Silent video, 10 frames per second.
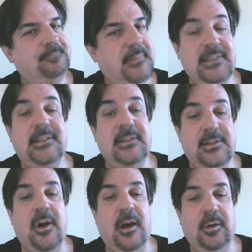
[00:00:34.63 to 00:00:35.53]
This is
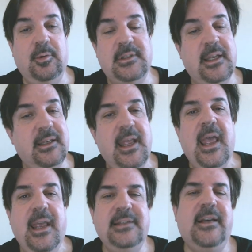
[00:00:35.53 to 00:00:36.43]
John Lewis, and
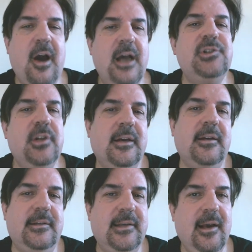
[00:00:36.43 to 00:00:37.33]
he's a
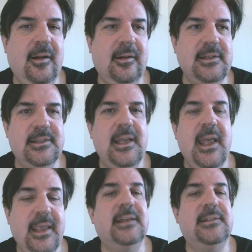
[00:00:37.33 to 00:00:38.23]
cautionary tale because,
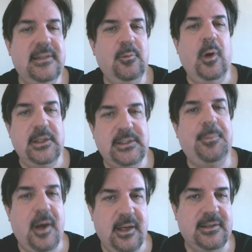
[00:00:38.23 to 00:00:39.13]
yes, once
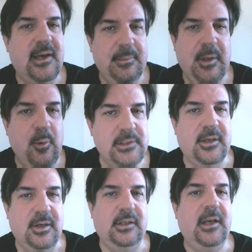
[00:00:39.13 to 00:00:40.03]
upon a time he was
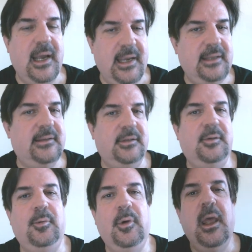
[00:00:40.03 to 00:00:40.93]
a good guy. He did
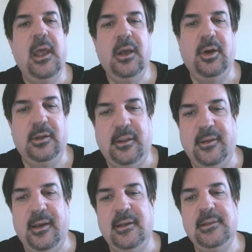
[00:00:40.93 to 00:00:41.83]
do good
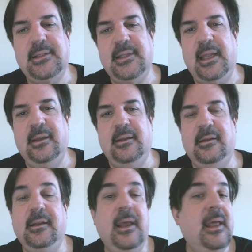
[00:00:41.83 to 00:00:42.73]
things,
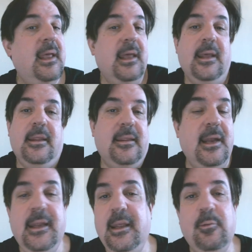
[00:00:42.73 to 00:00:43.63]
and
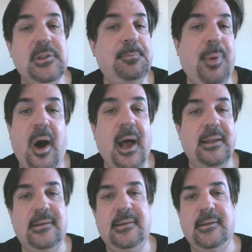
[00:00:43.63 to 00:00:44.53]
then he was
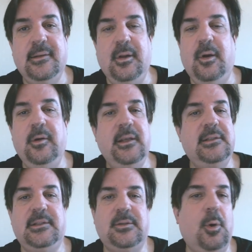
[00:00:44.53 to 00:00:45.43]
bought. He
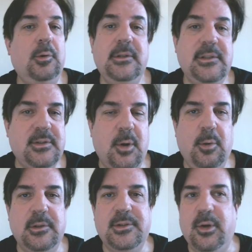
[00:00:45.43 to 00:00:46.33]
sold his
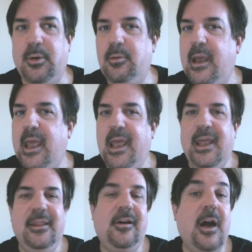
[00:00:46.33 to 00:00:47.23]
soul. So
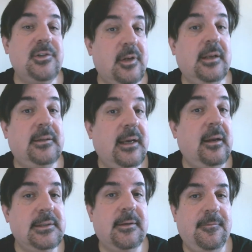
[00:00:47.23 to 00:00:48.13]
the cautionary
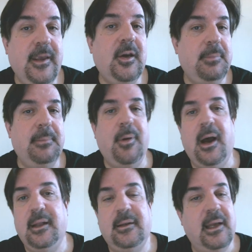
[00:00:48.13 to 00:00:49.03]
tale is if he could be
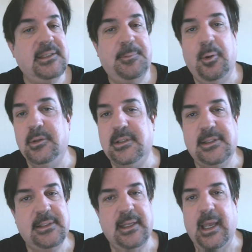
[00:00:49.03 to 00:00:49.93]
bought, I
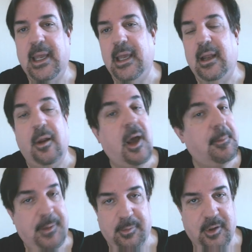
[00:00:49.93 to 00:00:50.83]
suppose a lot
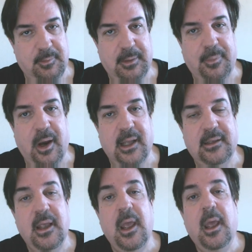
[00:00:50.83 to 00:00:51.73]
of people couldn't be
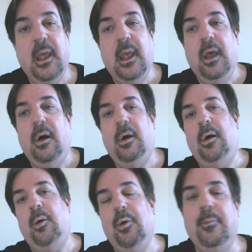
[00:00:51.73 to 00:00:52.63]
bought.
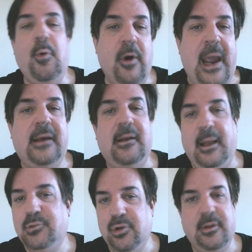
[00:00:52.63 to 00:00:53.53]
Or more accurately,
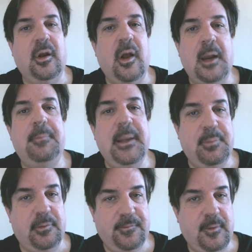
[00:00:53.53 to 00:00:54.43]
I'm sure there are a lot of
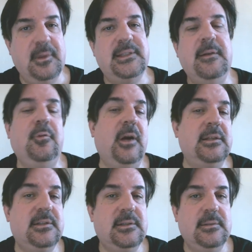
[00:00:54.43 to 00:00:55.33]
people from the civil
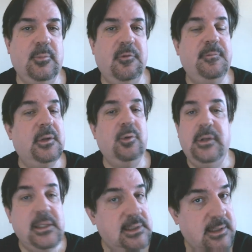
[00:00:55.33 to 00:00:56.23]
rights movement who
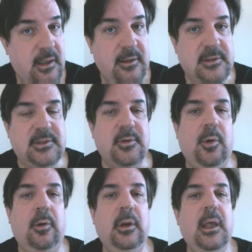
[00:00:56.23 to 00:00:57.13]
didn't sell their
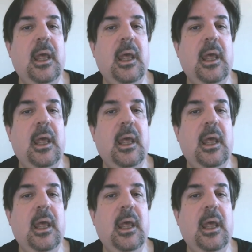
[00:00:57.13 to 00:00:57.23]
soul.